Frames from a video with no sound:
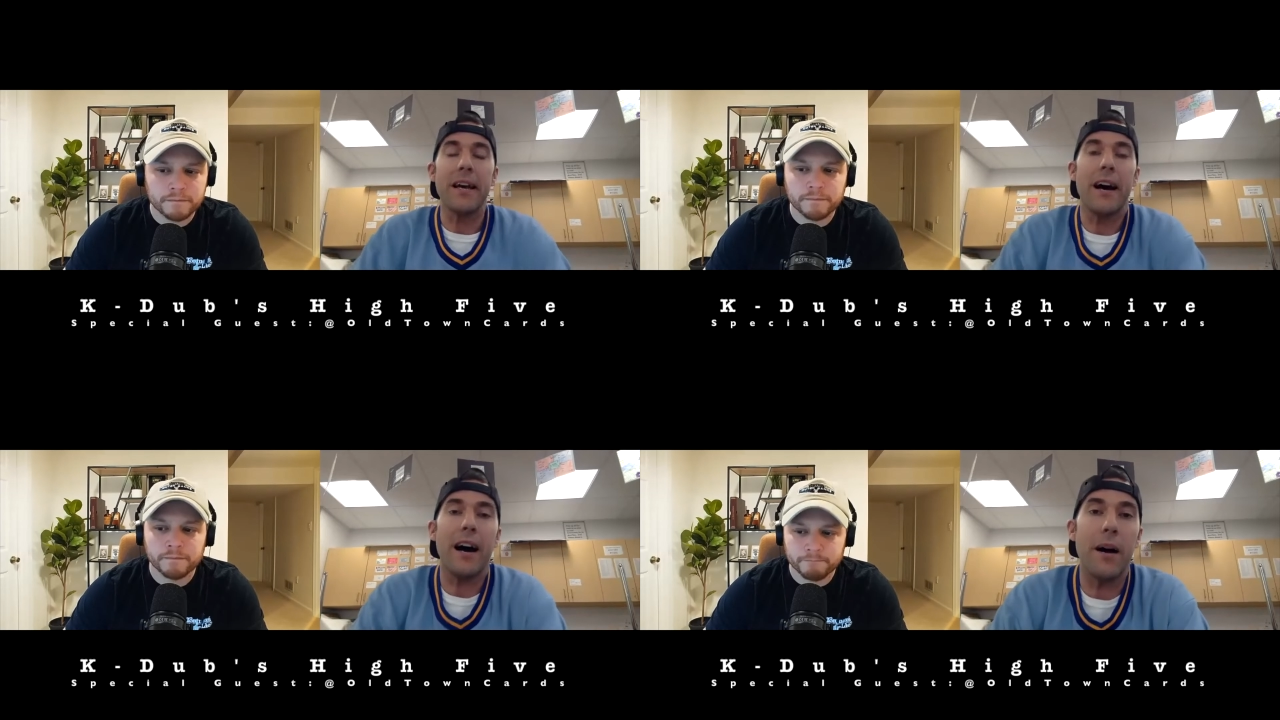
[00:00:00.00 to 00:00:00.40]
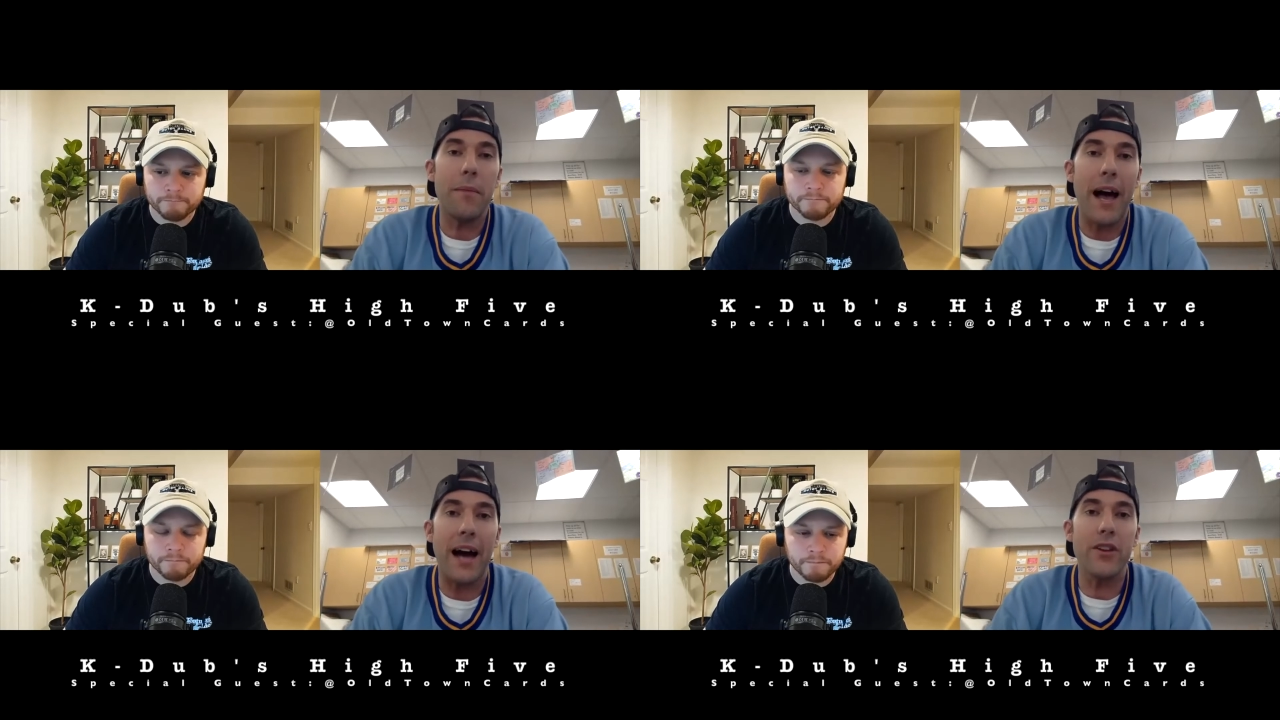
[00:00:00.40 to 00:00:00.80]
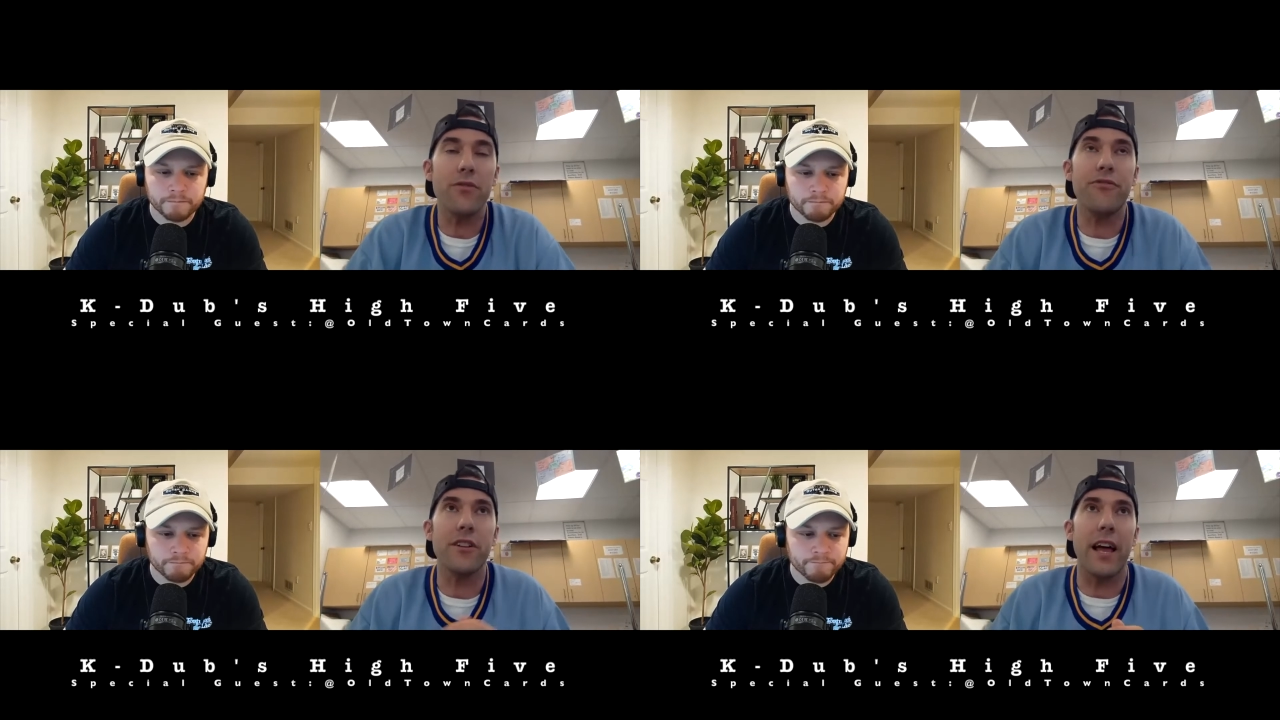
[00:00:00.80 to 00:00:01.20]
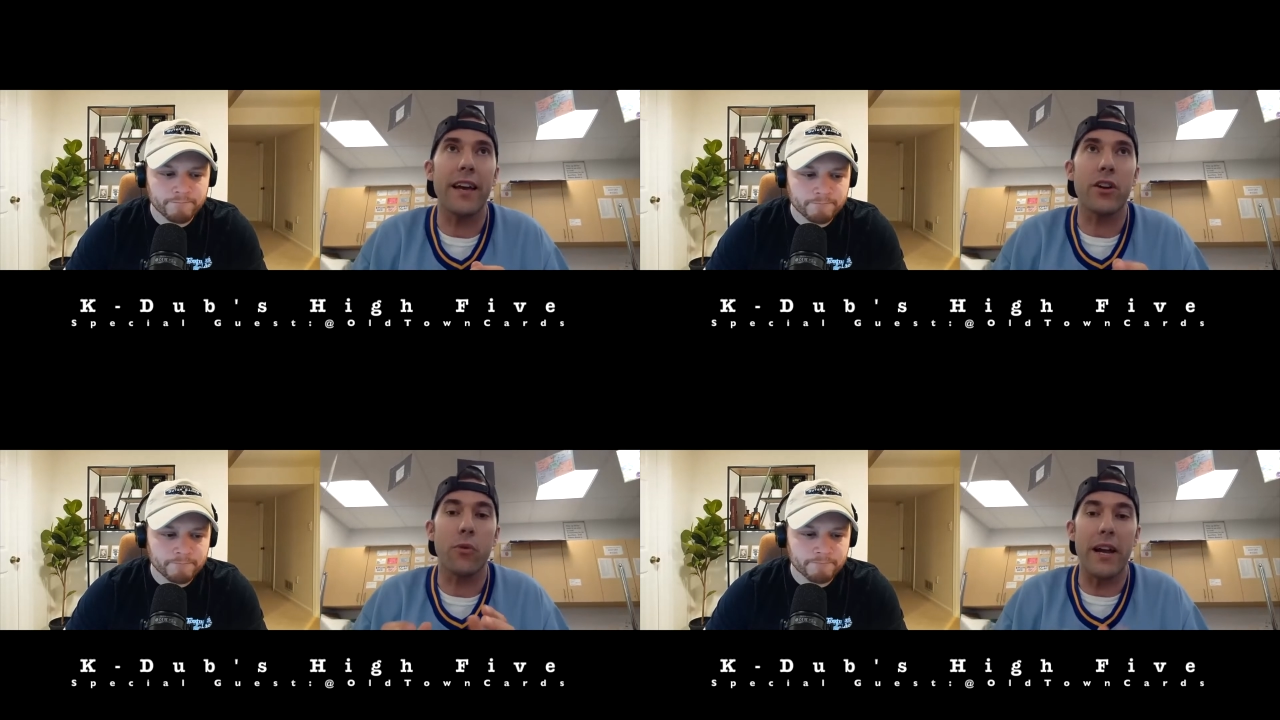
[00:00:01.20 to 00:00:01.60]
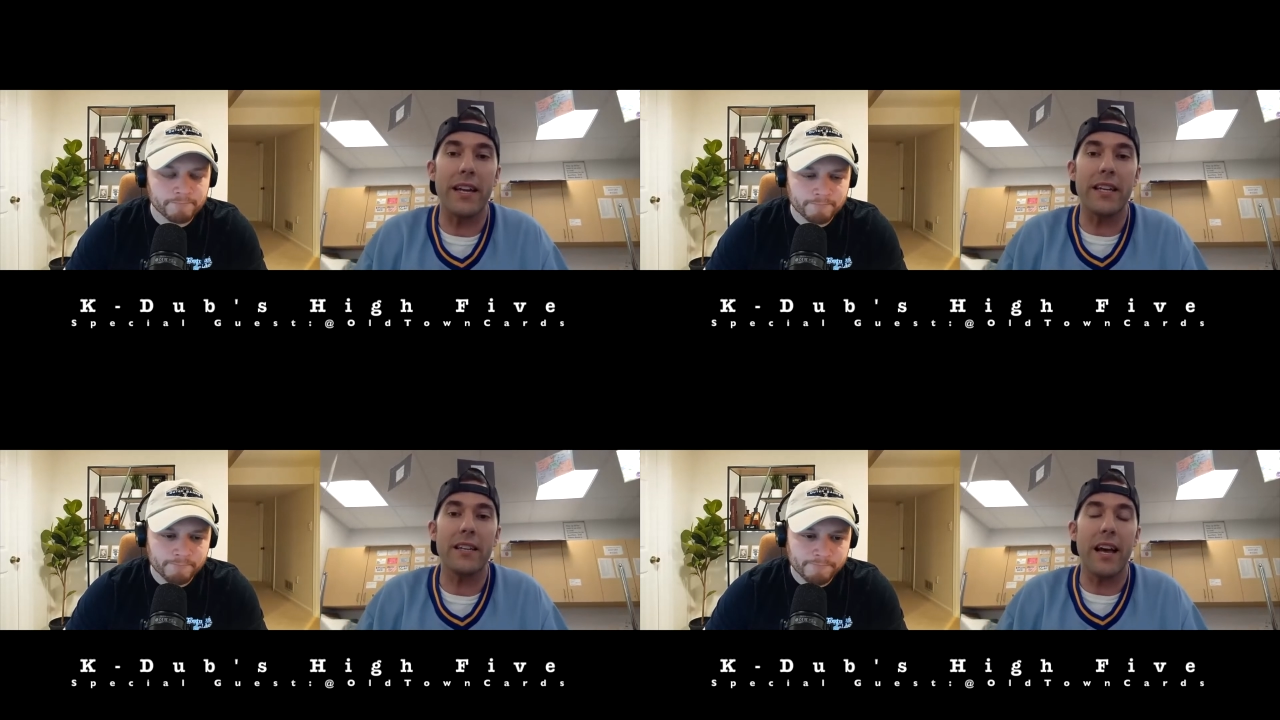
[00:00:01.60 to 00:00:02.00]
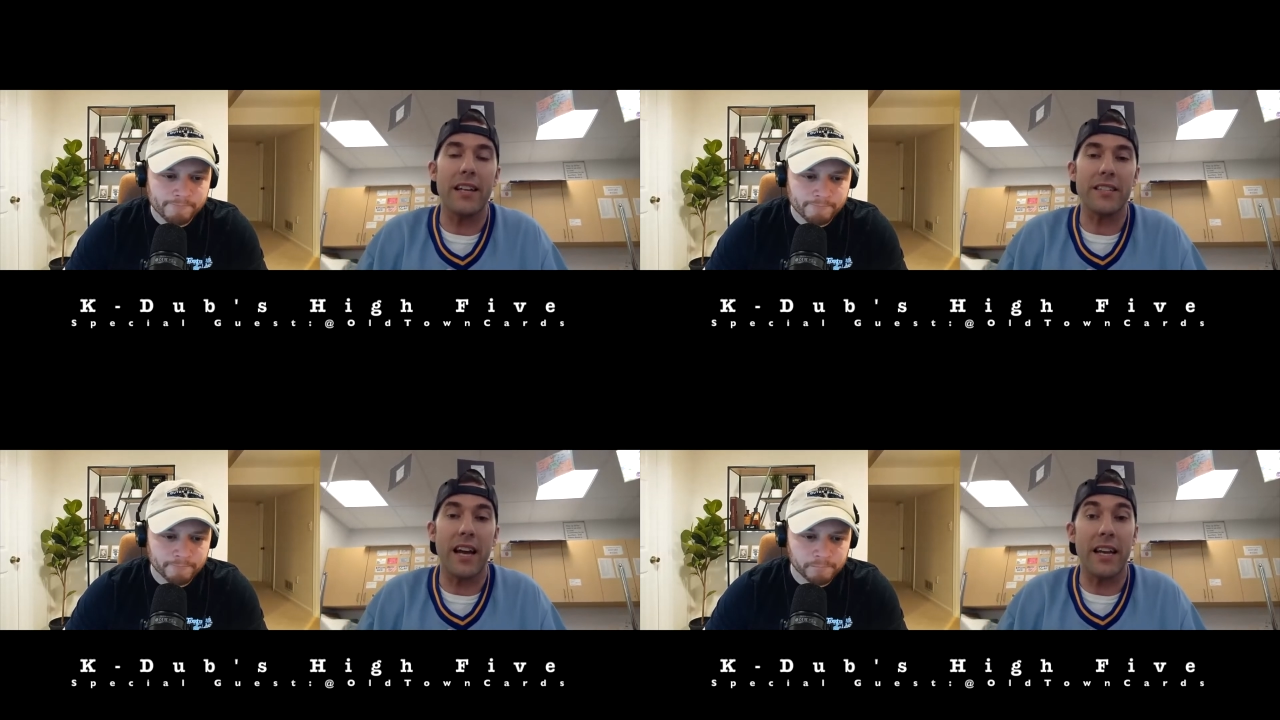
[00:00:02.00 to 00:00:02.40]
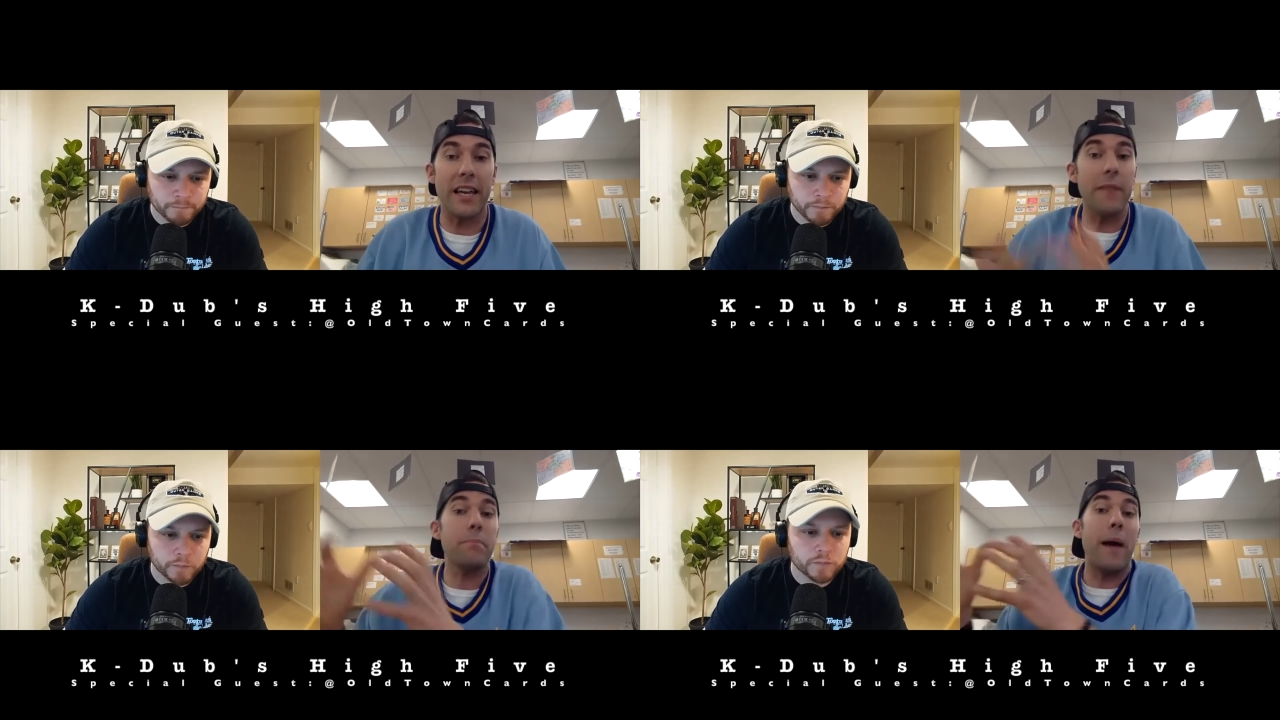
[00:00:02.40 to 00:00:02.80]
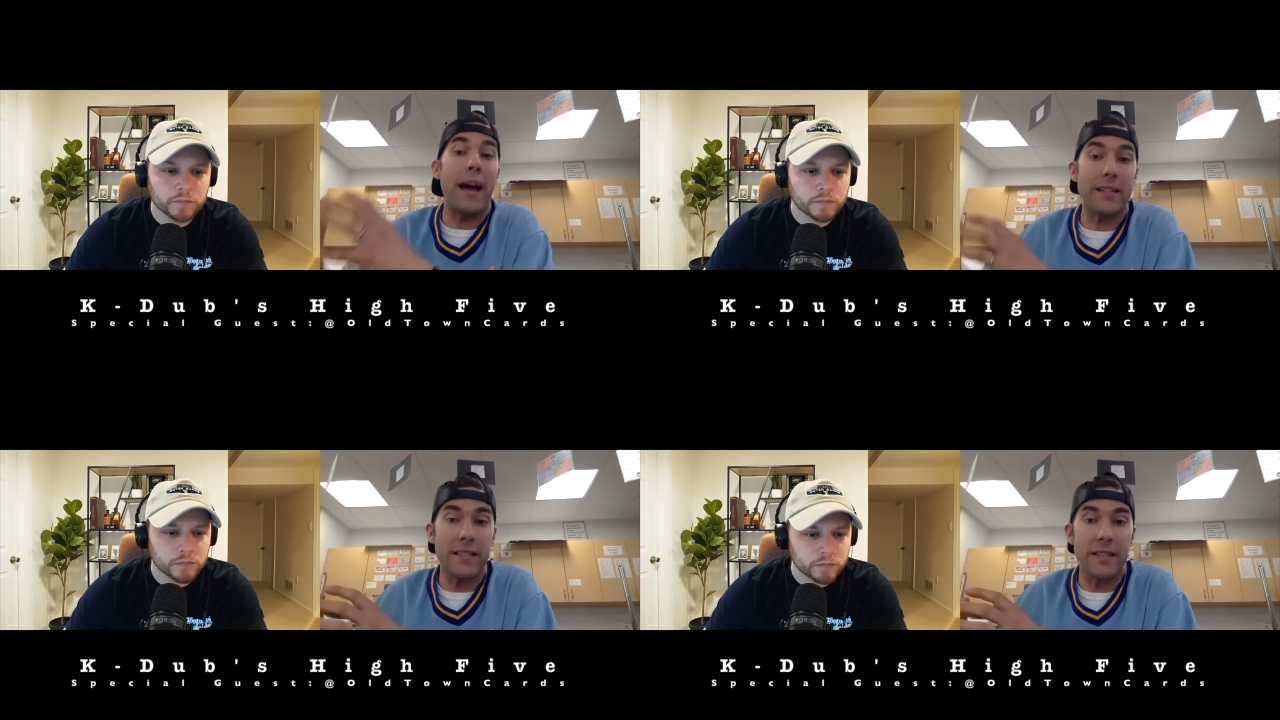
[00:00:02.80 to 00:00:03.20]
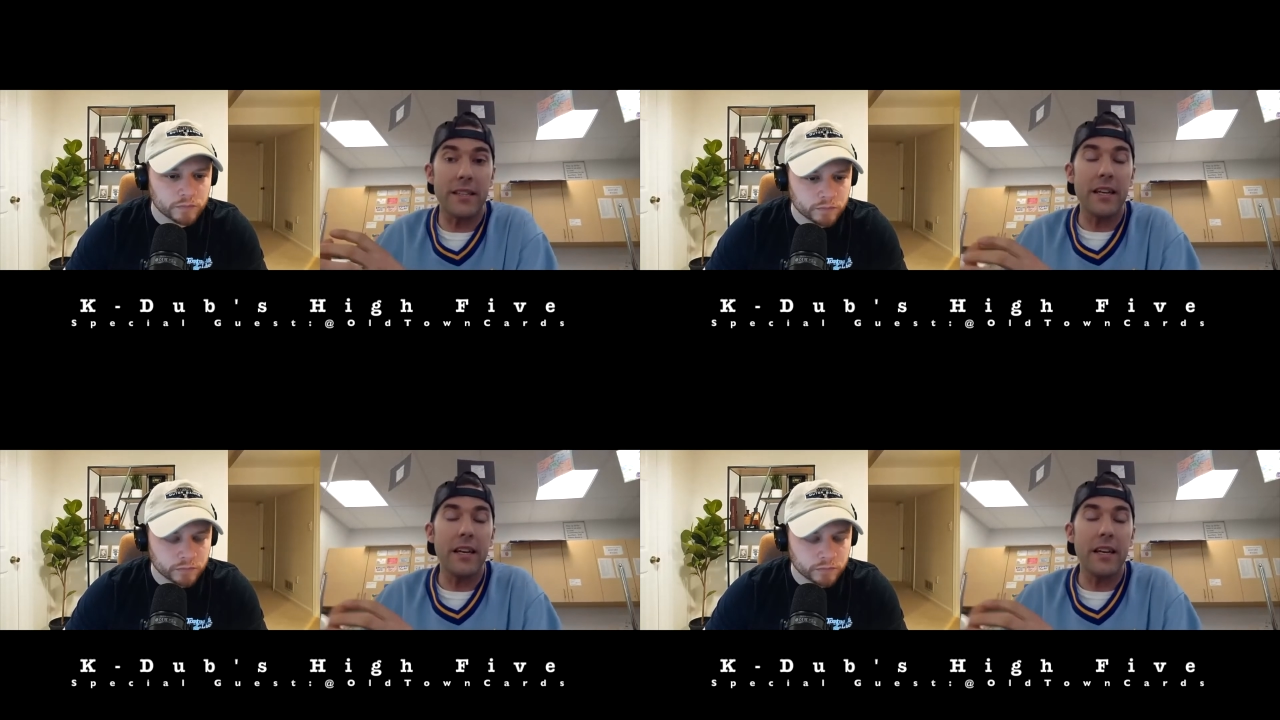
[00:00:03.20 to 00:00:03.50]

Speaker 1: Um, how do you feel like grading has kind of impacted